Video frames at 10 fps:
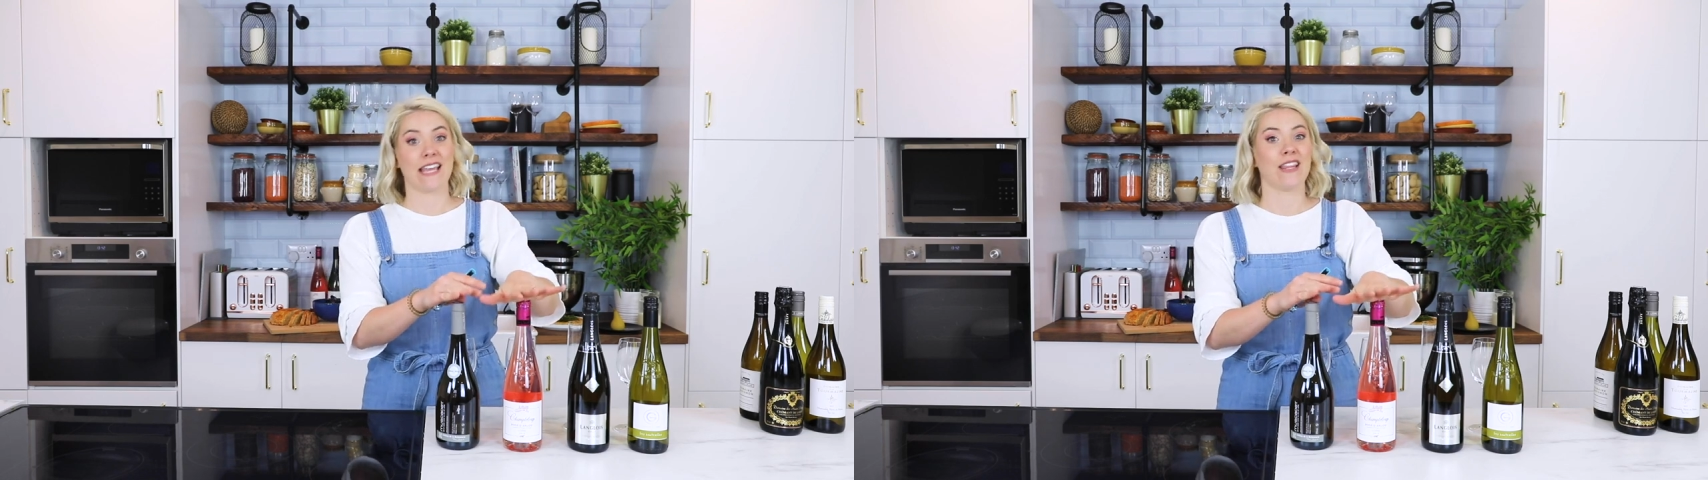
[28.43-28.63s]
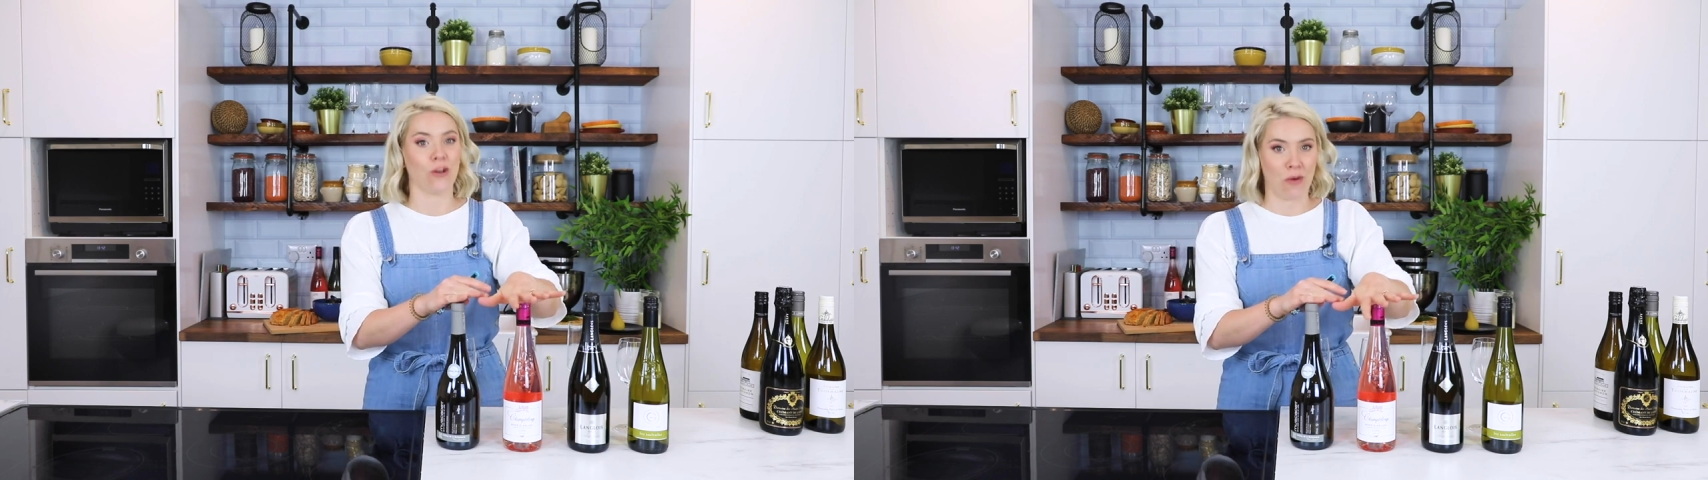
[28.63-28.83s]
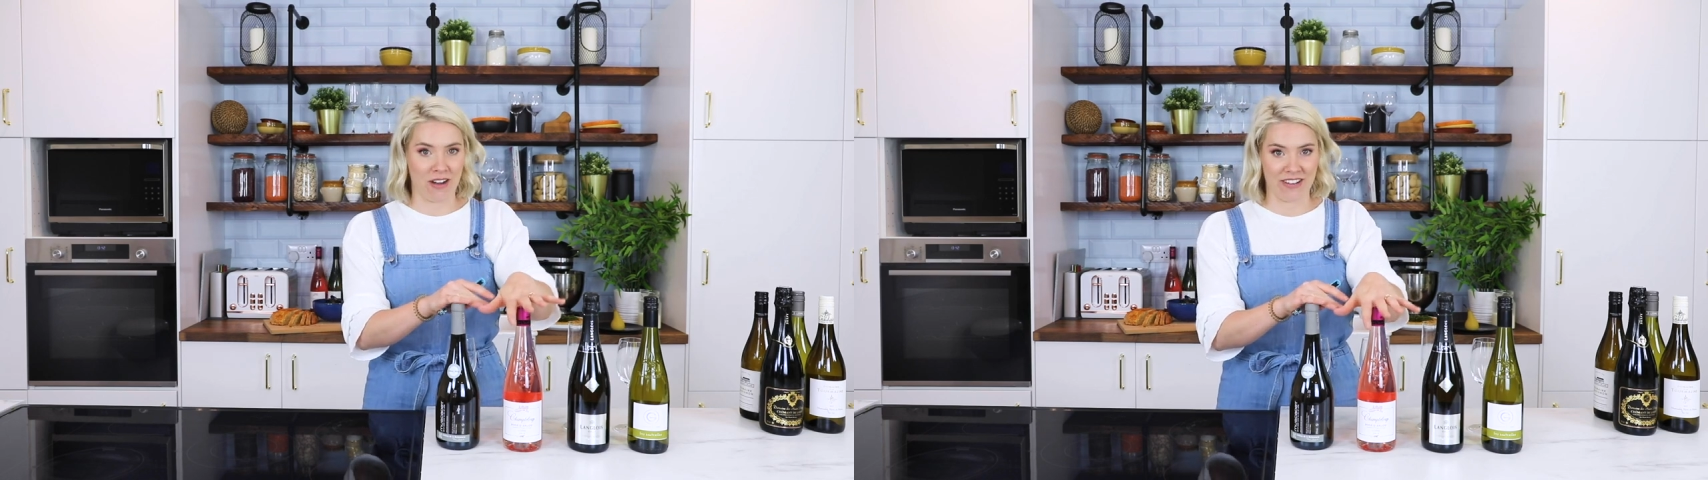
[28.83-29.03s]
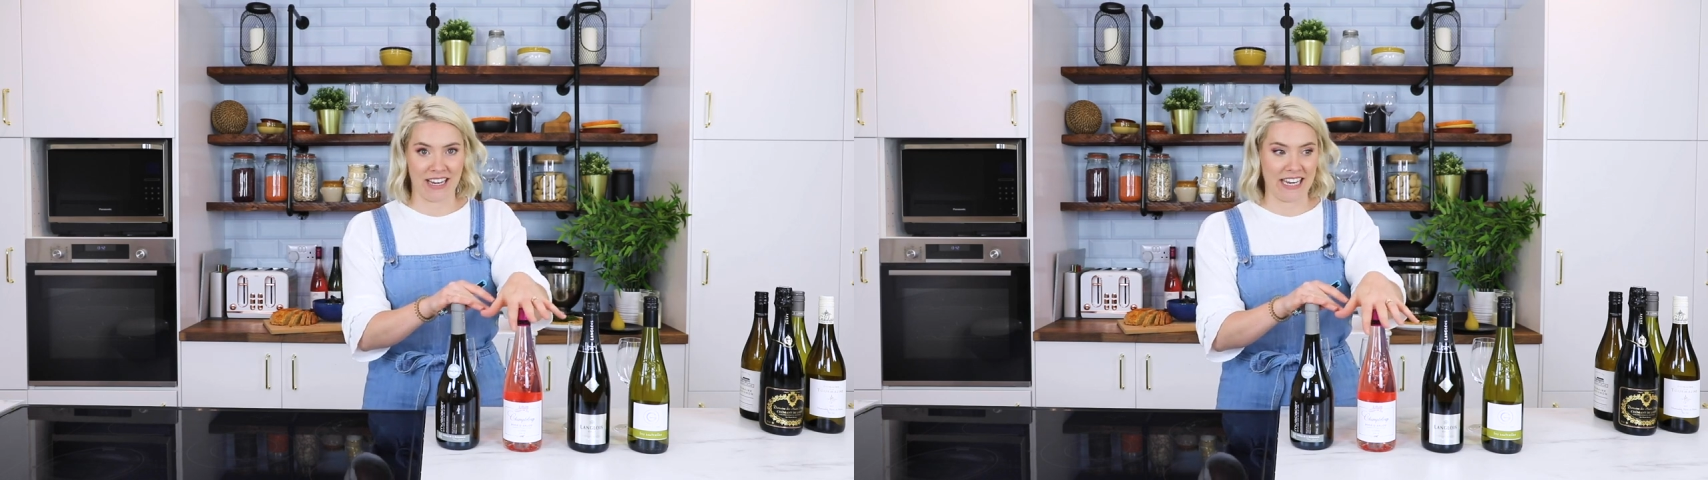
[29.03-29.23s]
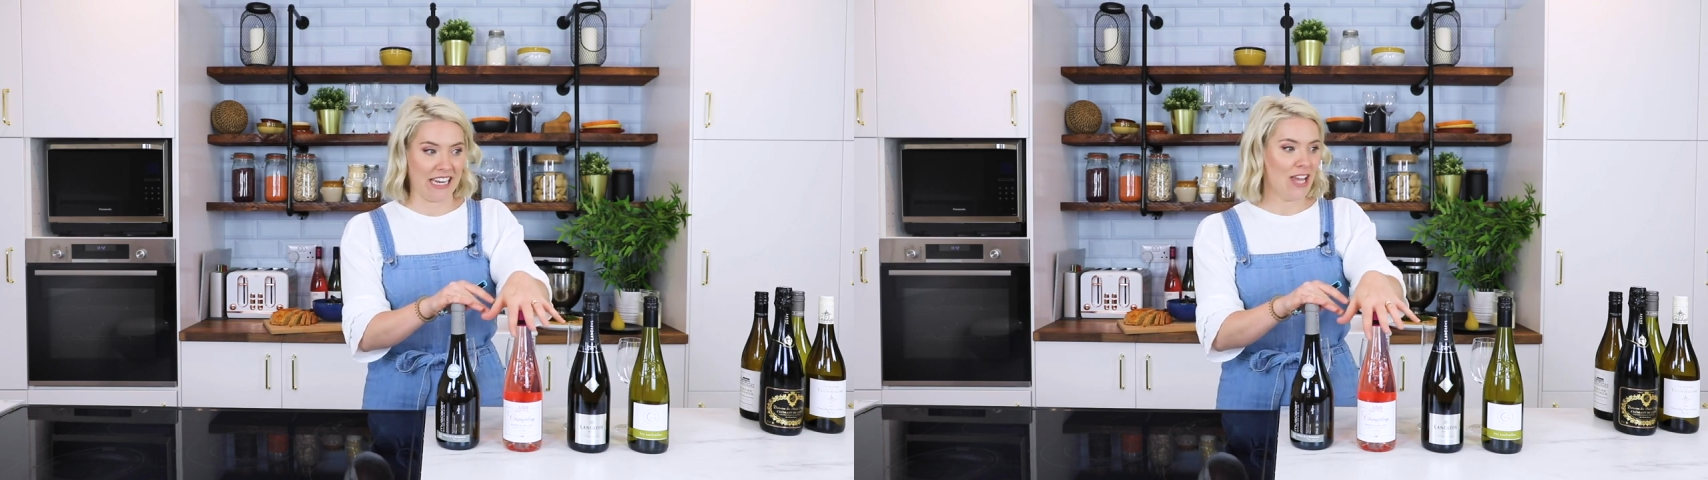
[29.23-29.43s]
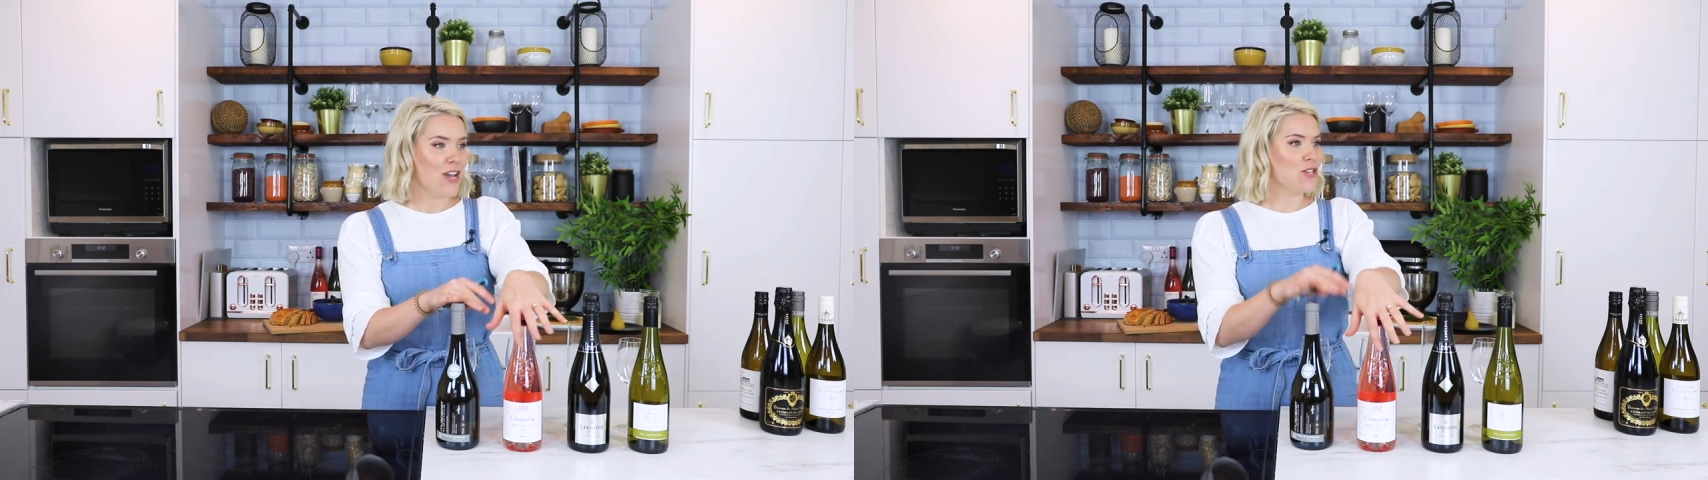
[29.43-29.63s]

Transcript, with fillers: in the Loire Valley